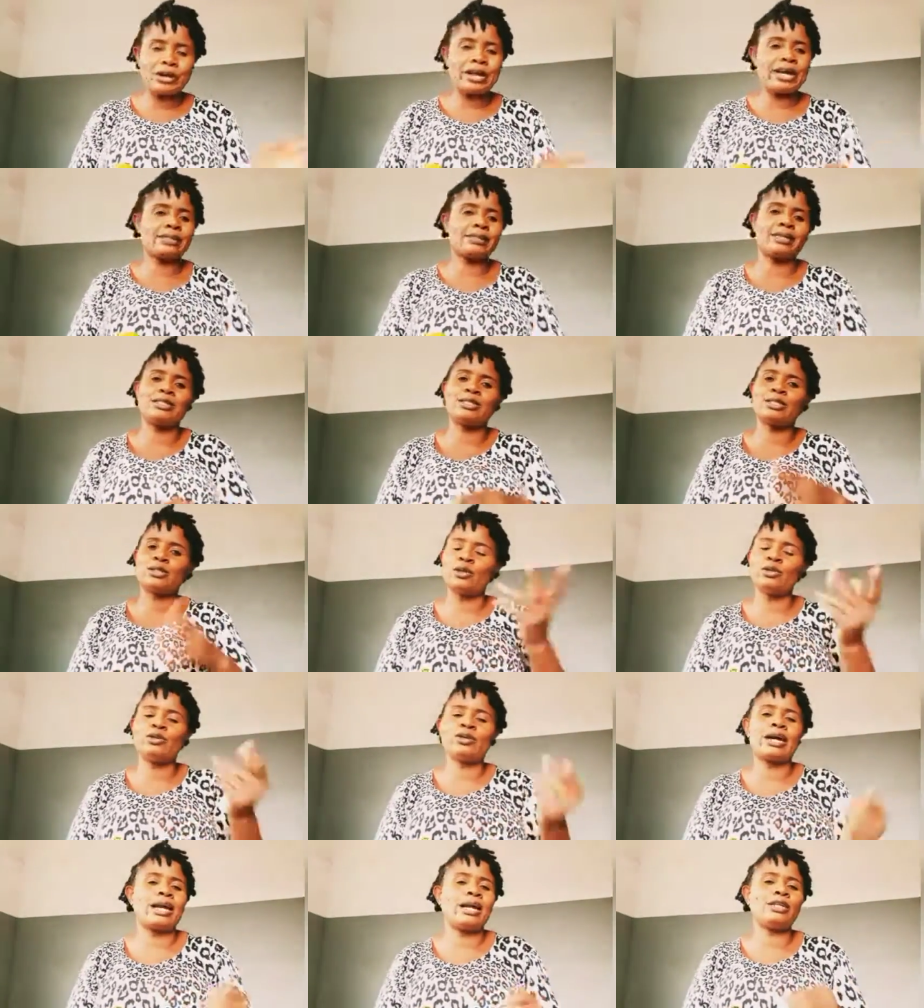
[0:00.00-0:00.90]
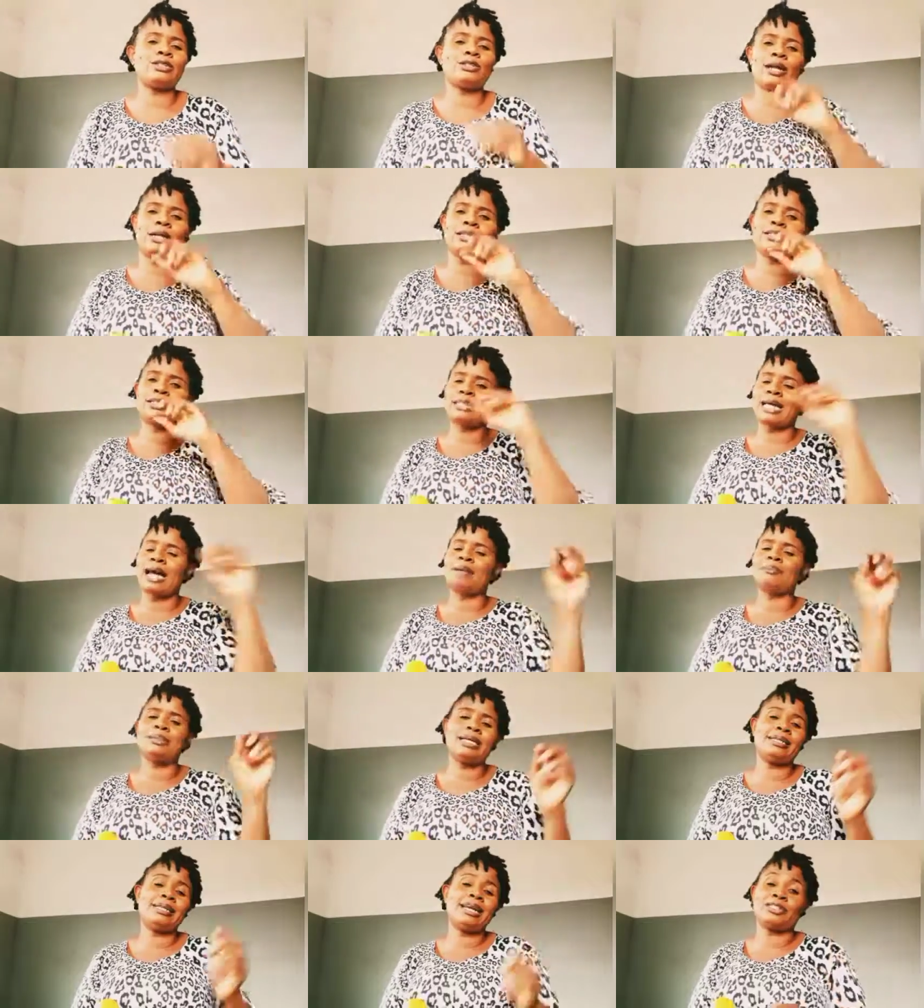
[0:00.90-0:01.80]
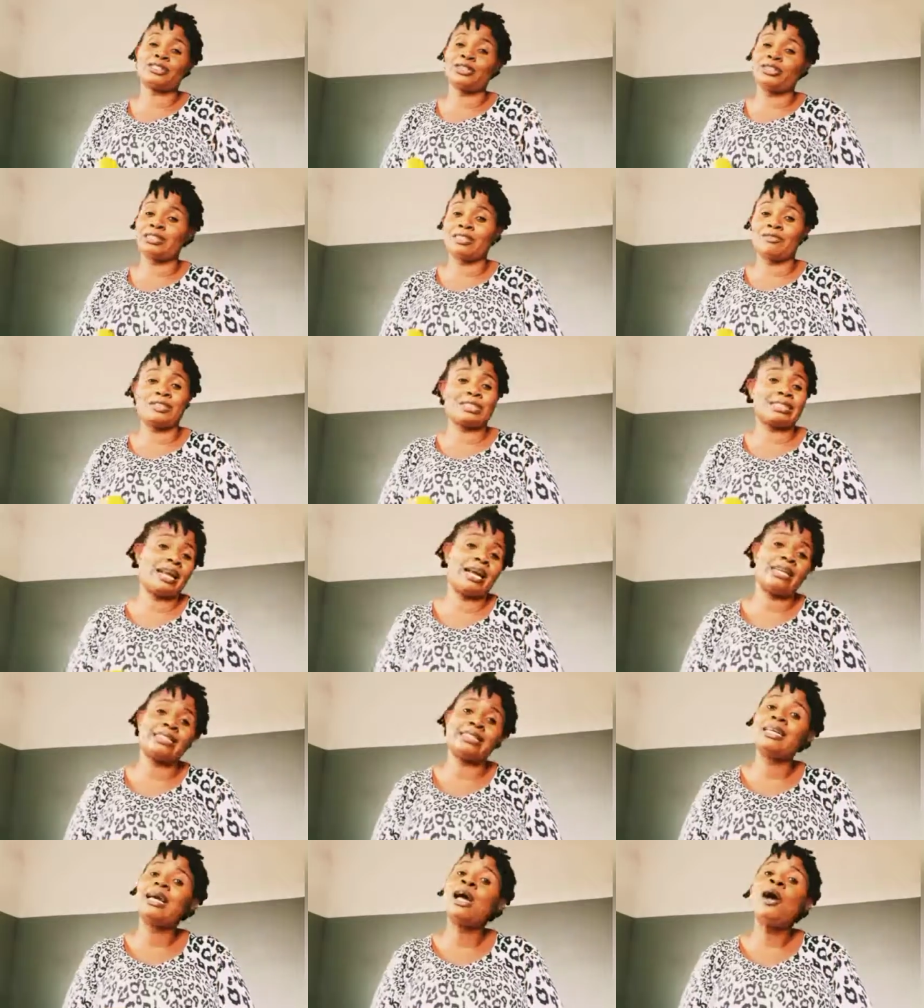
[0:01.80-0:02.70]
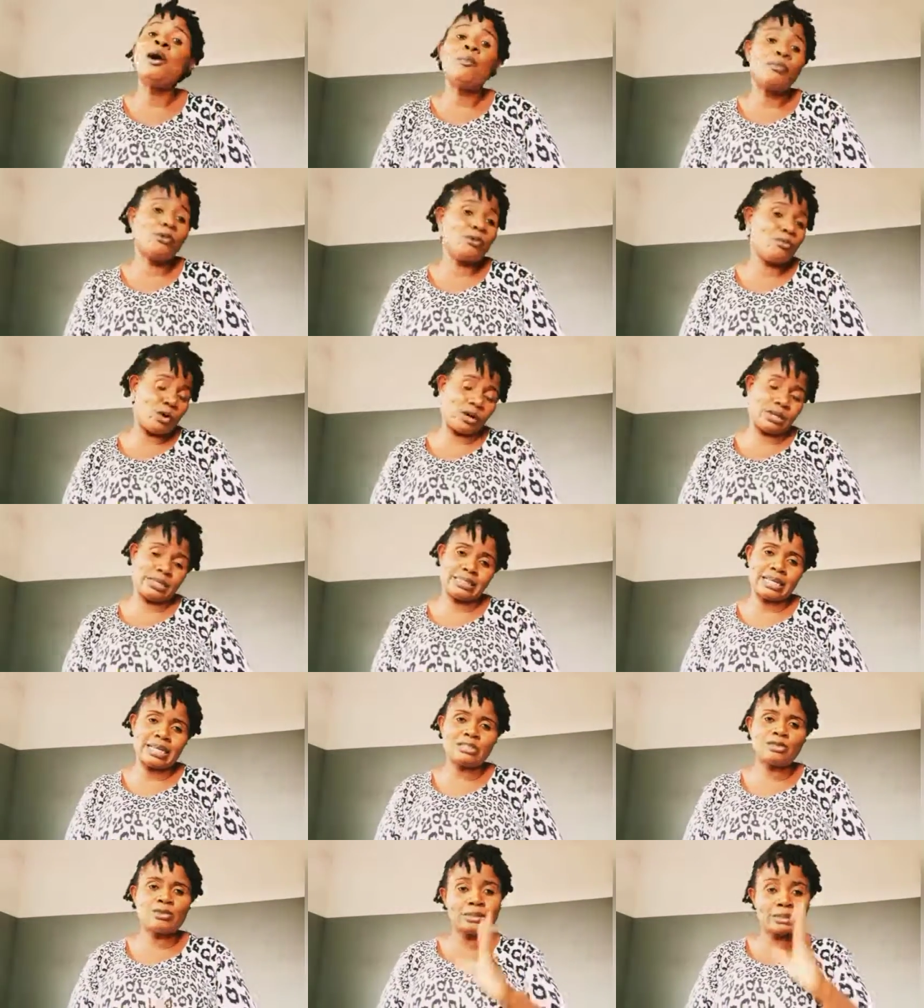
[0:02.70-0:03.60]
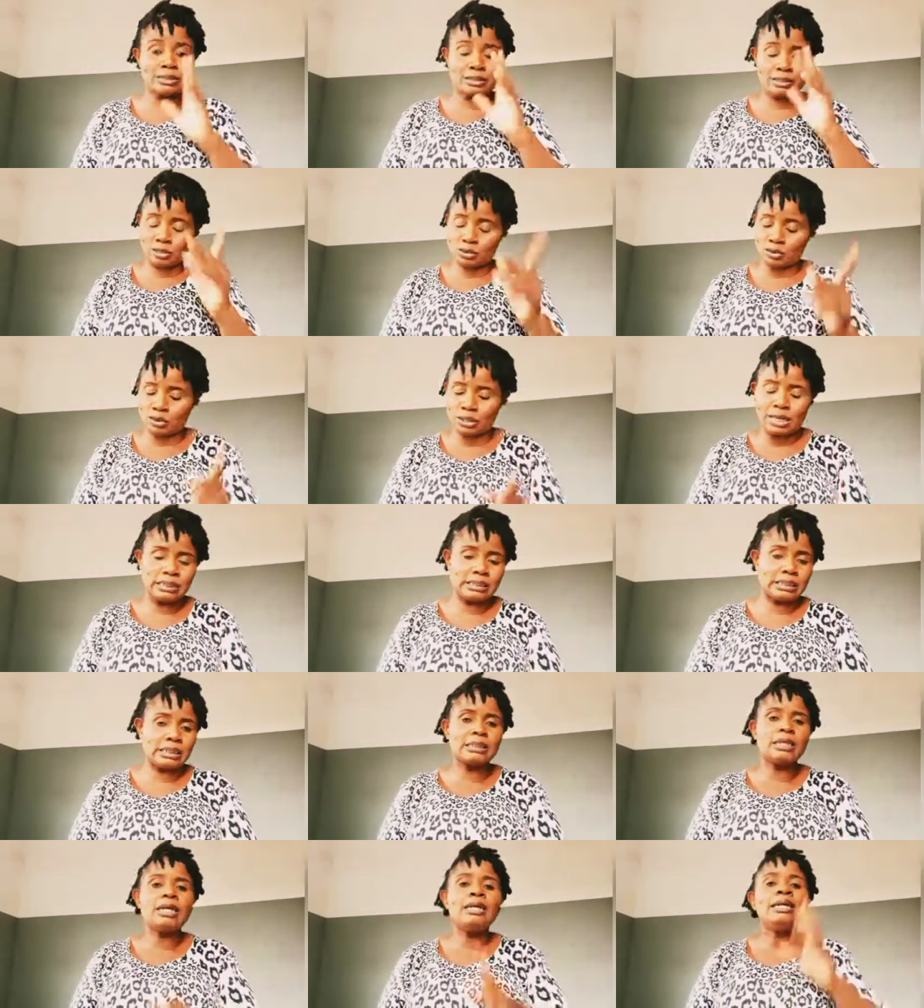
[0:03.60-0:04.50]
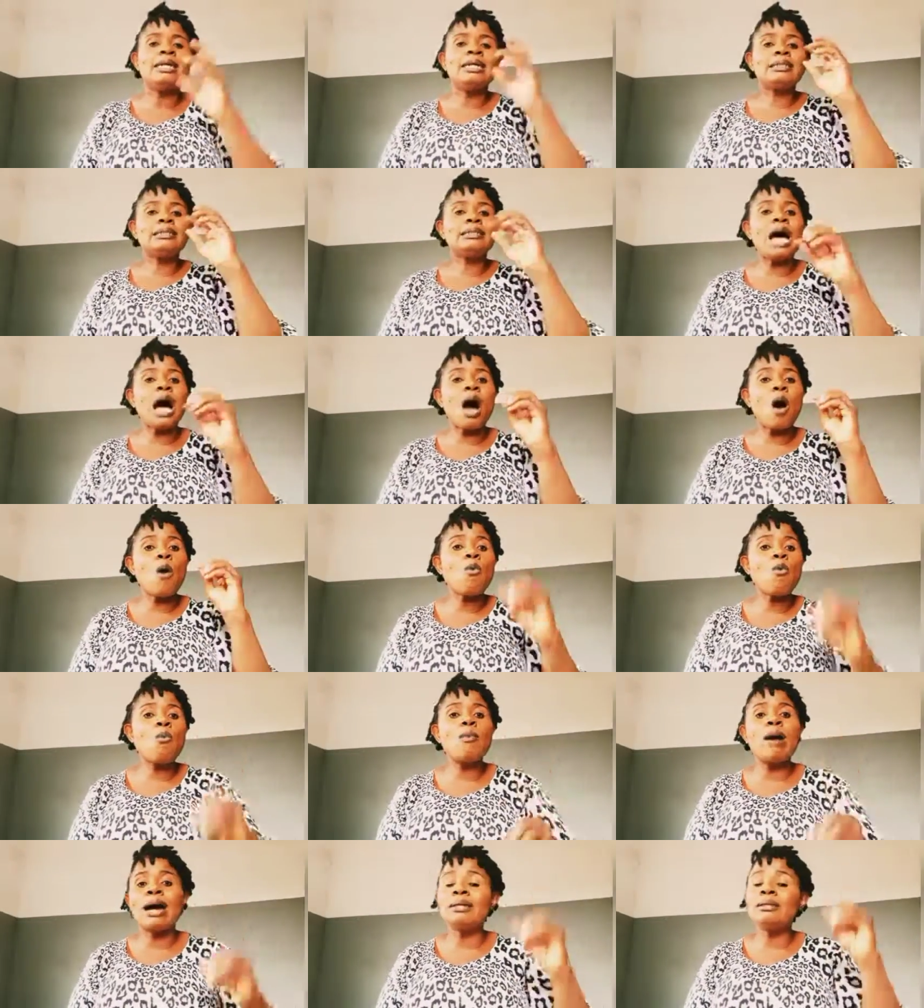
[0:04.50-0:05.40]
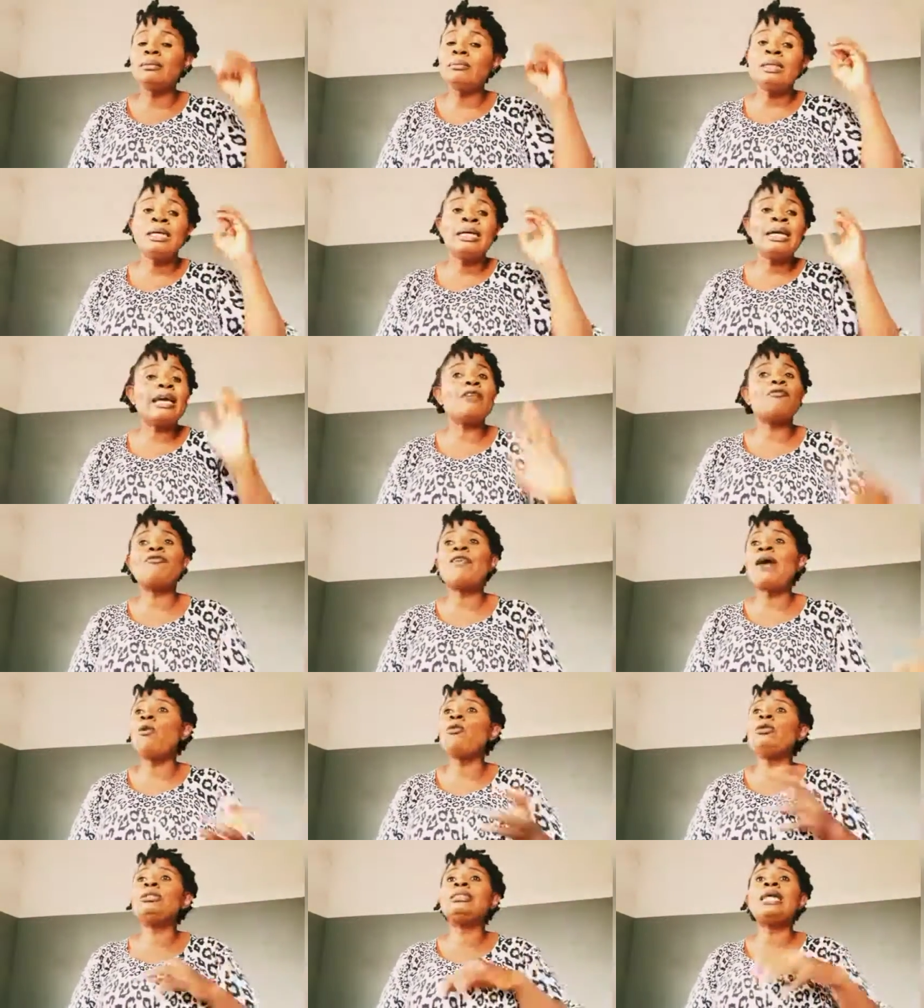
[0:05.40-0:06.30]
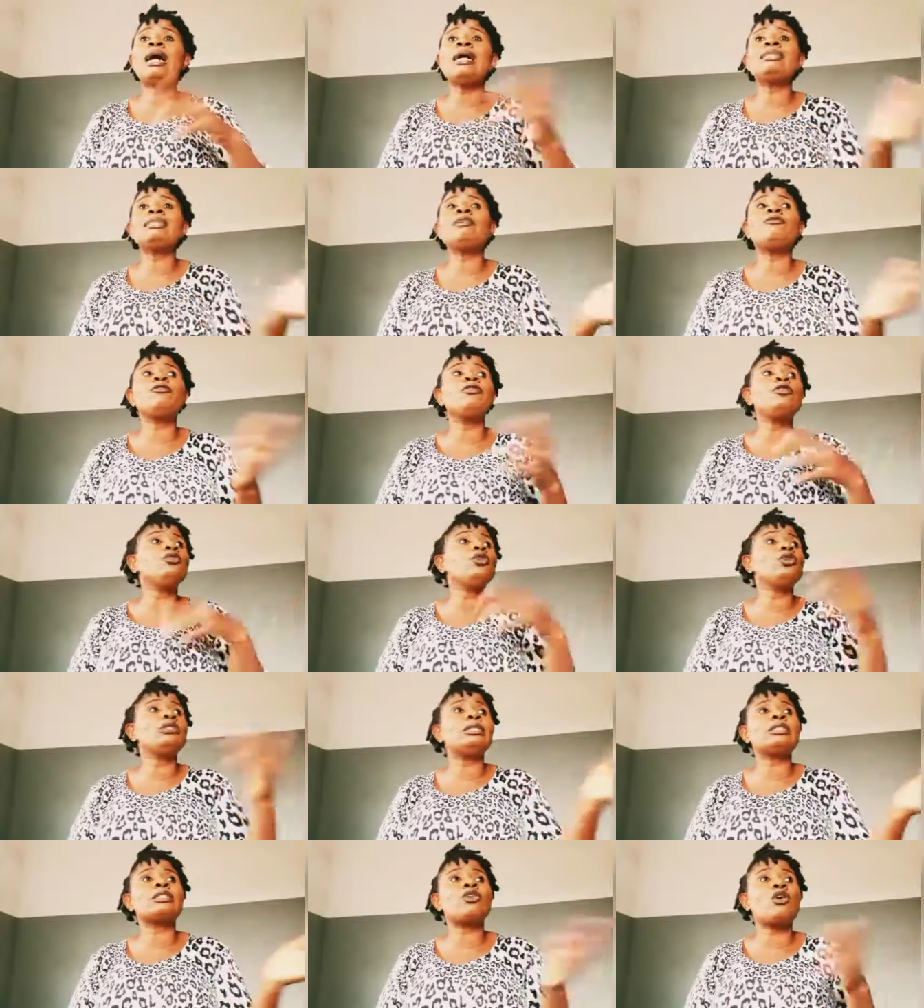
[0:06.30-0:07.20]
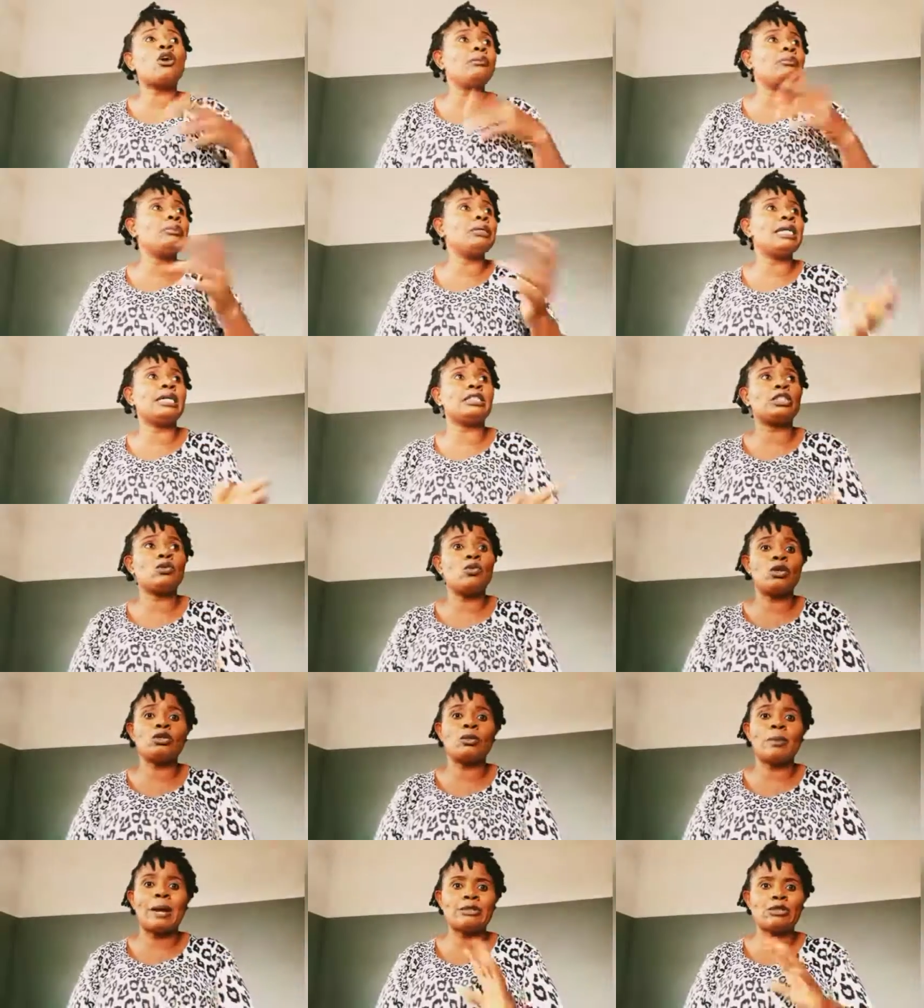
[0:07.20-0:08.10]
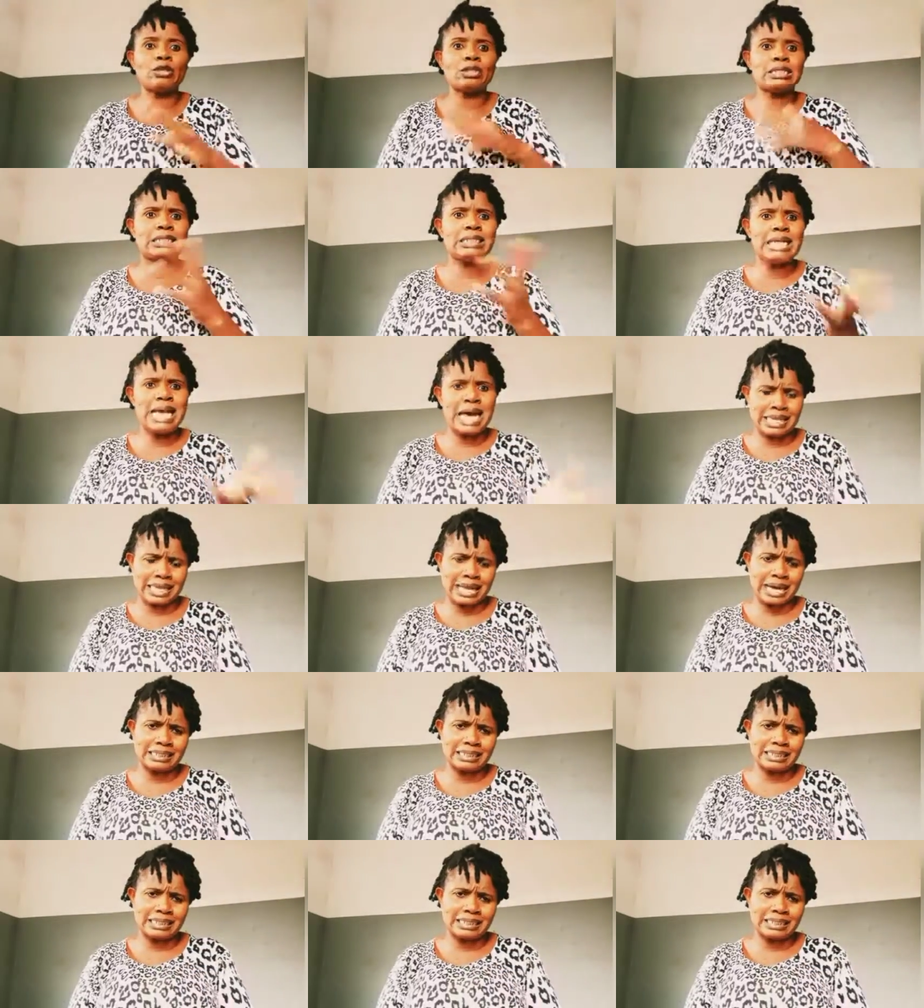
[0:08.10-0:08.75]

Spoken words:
So you can actually type geniation.tv/putmoneyinsalm23 to get it. That woman, in fact, without even notice calling me that she wanted to buy, I just see a lot.